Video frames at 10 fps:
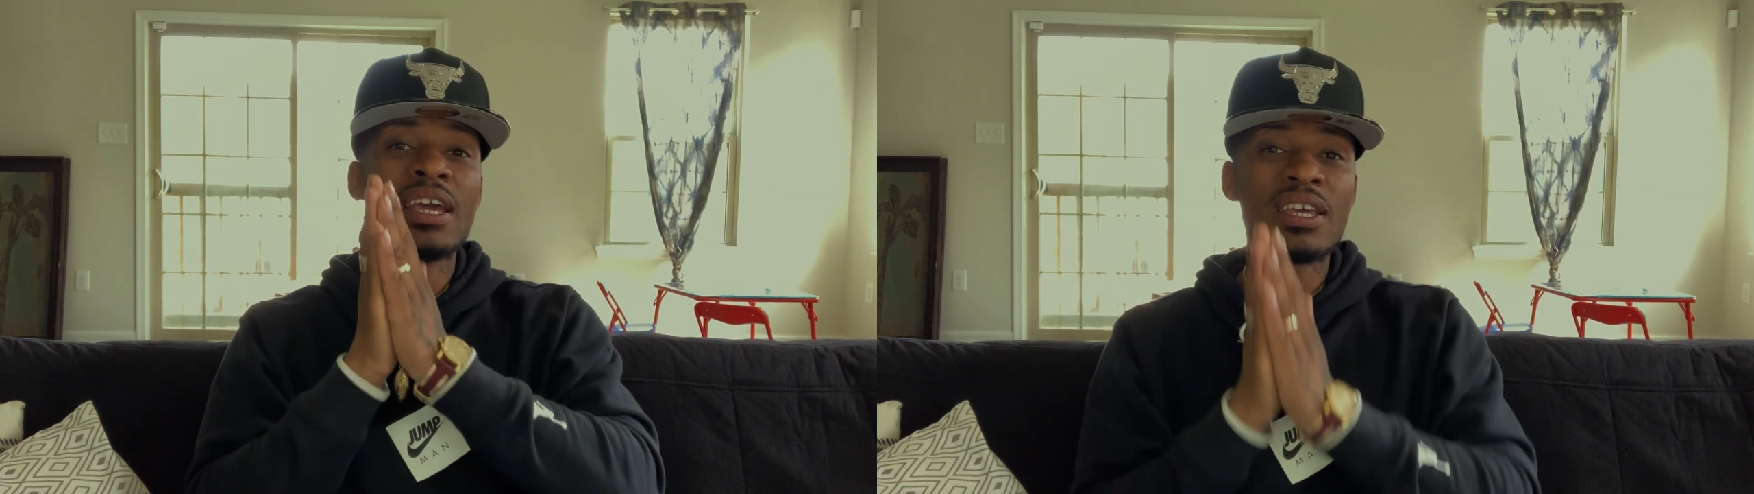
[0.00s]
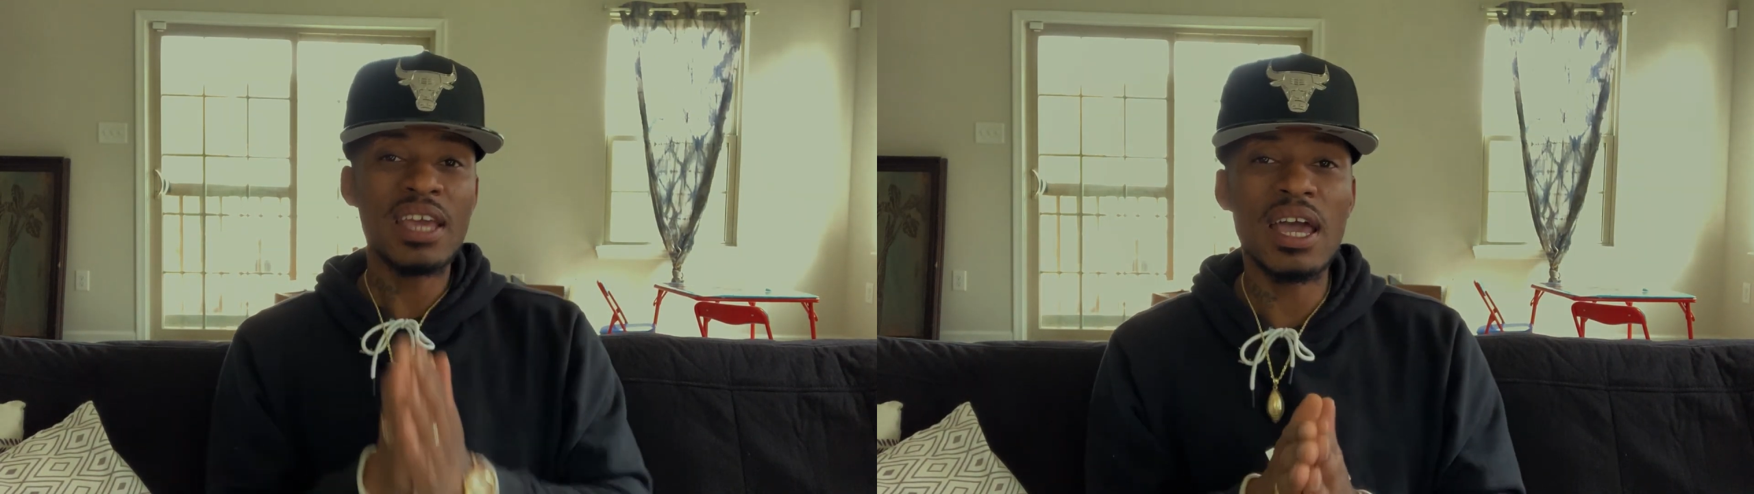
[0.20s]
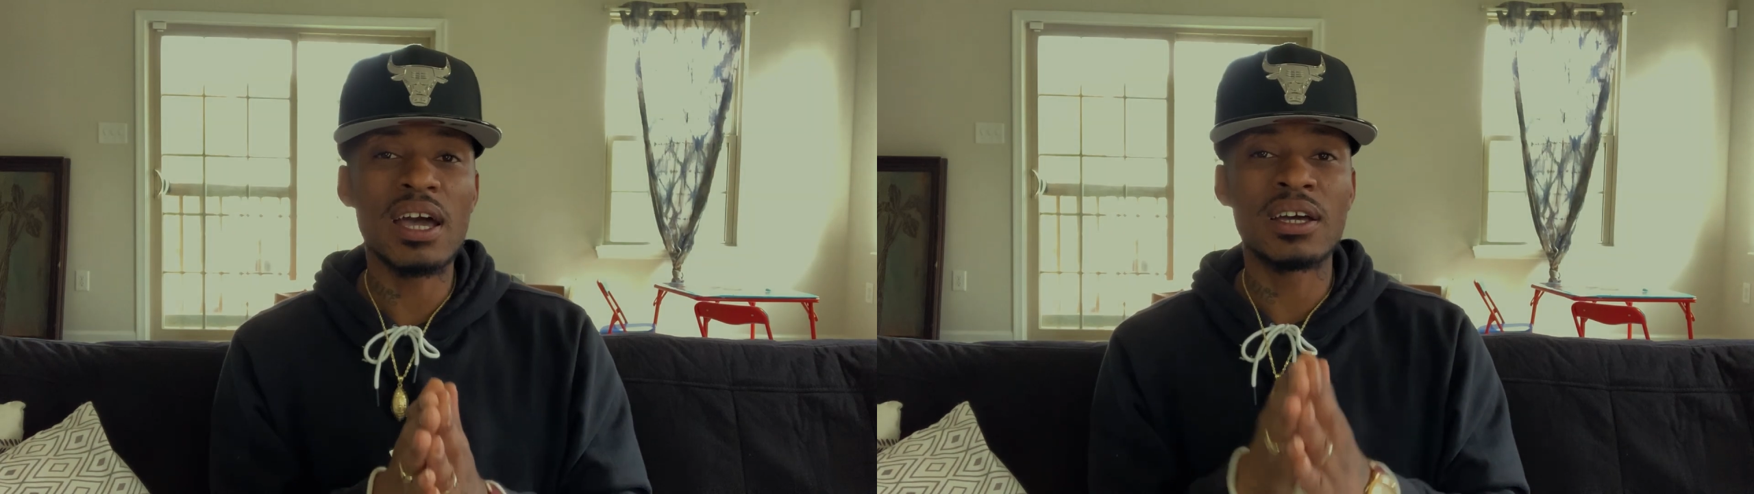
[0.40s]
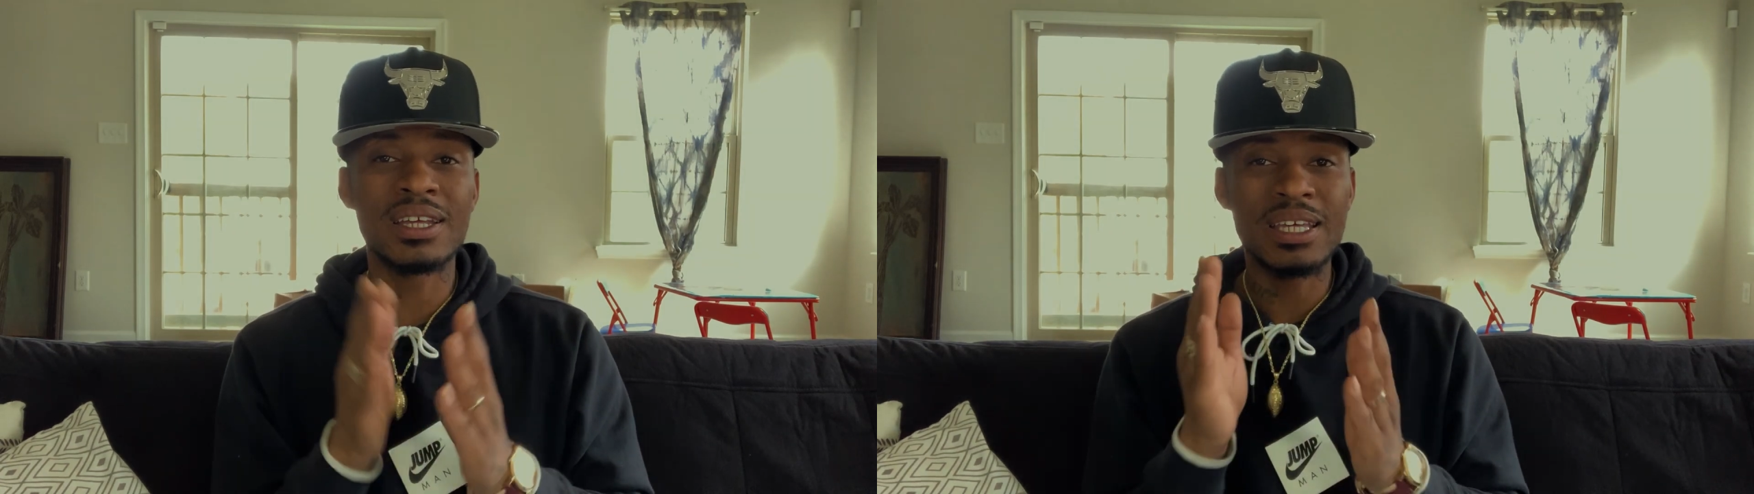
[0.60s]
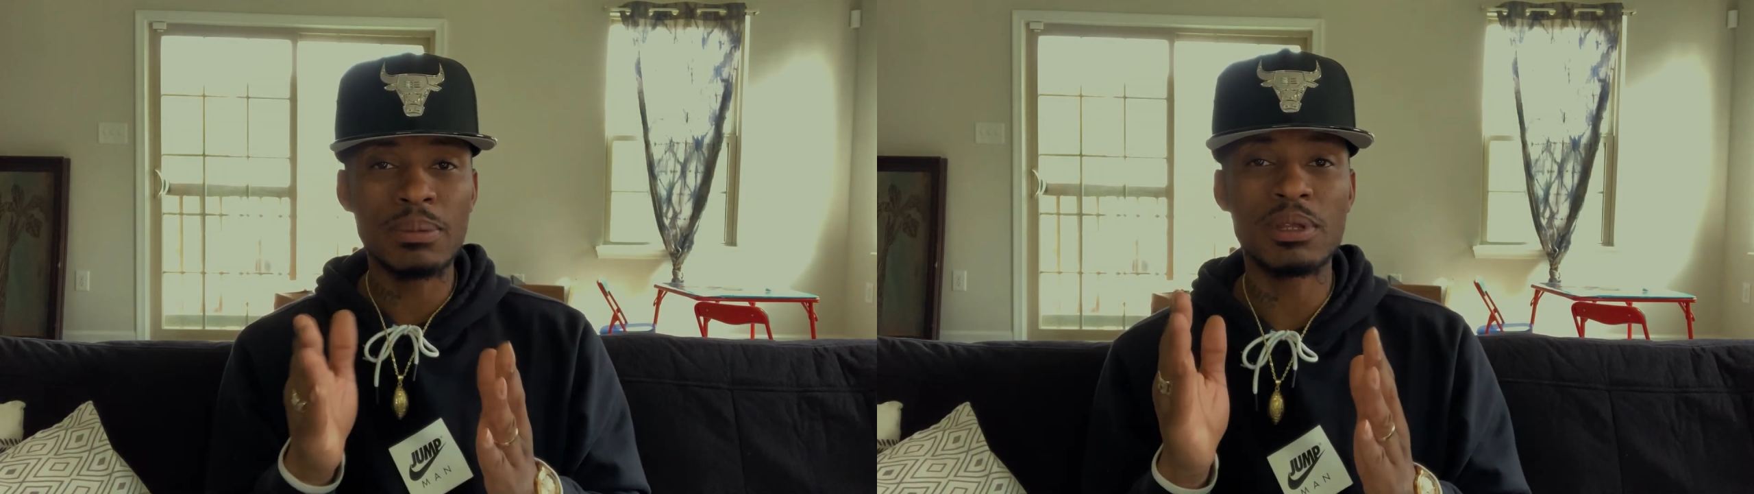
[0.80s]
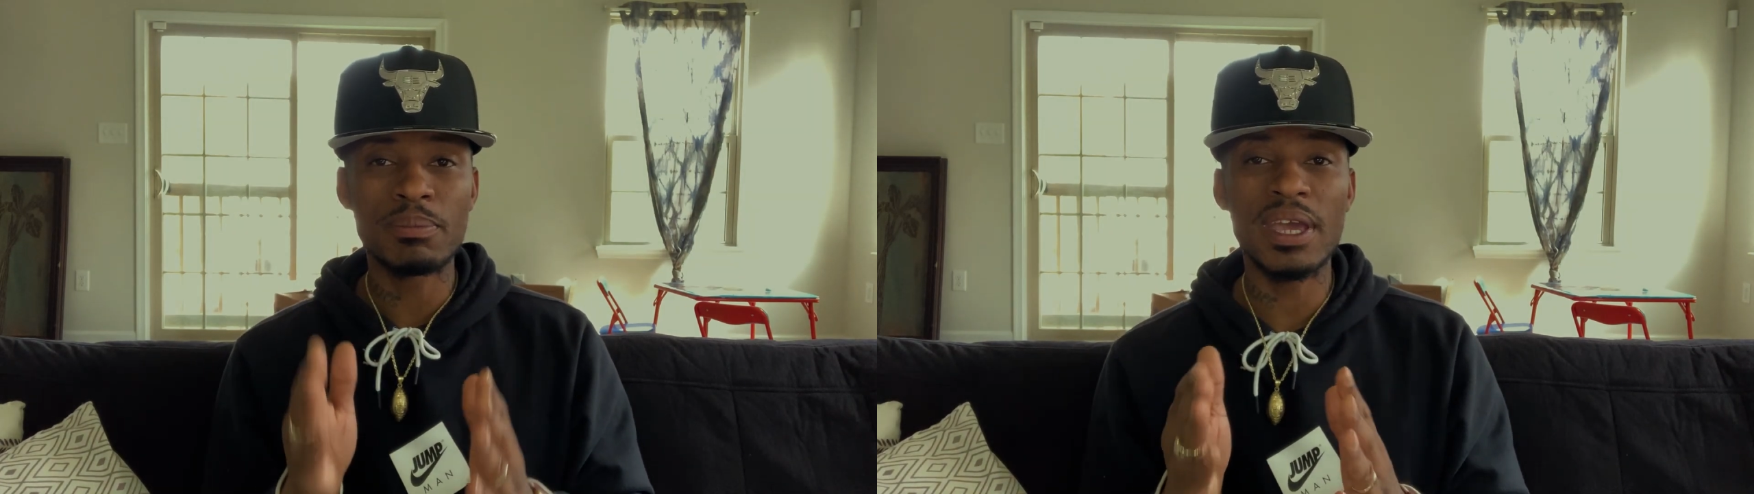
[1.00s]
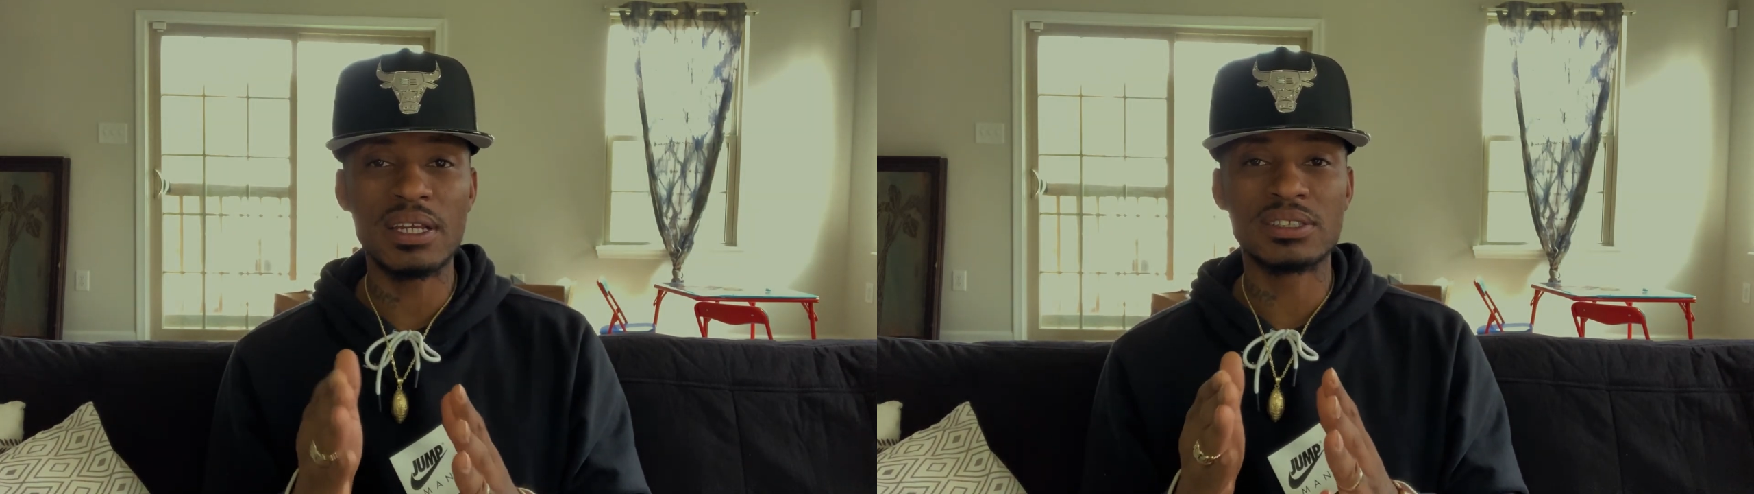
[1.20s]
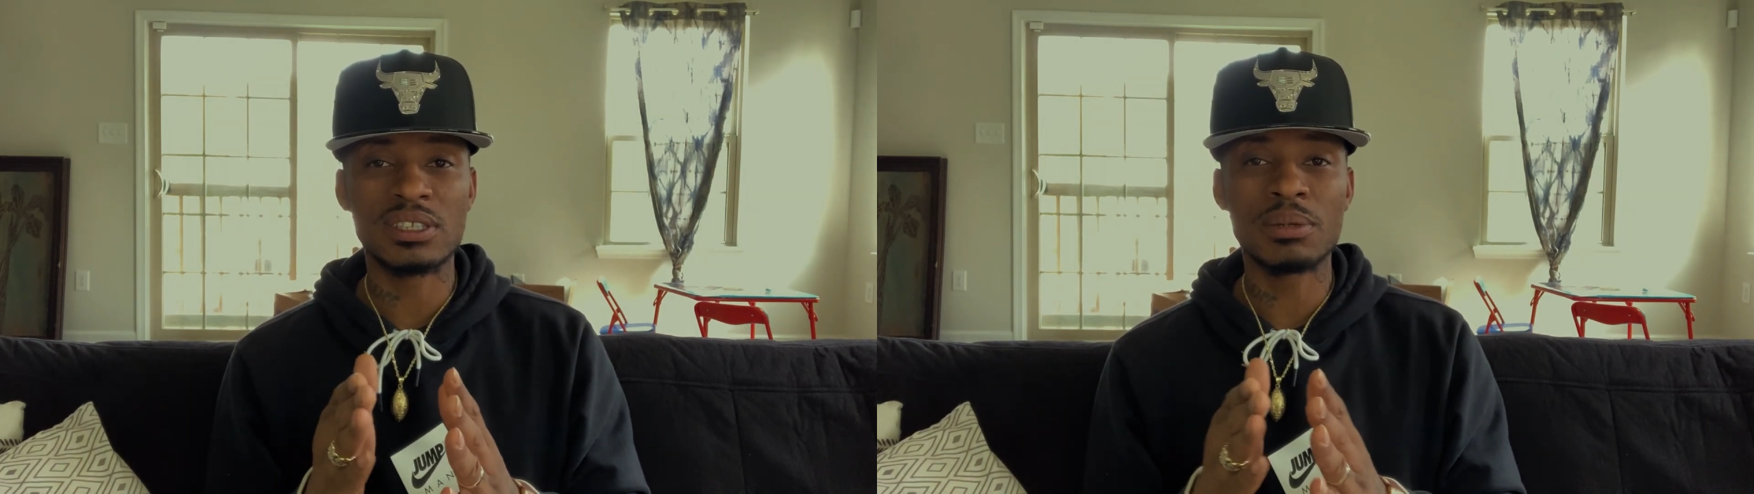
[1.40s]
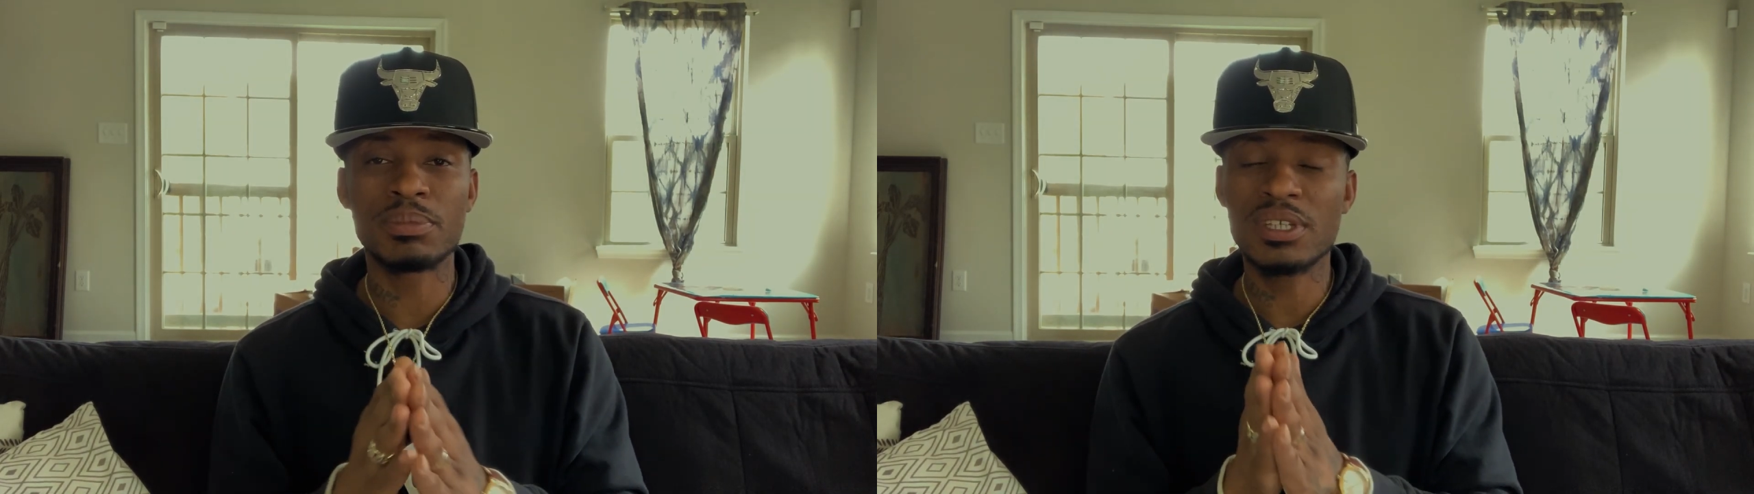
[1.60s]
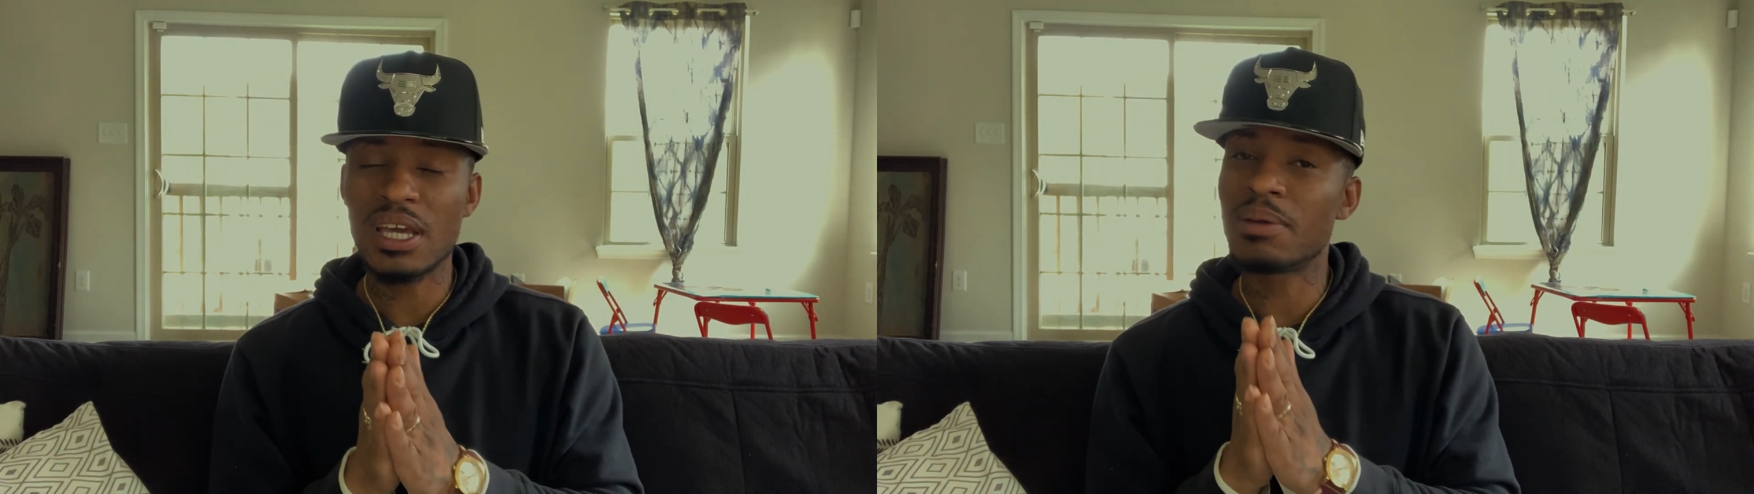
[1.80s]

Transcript: yeah, it kept the maintenance up, but yeah,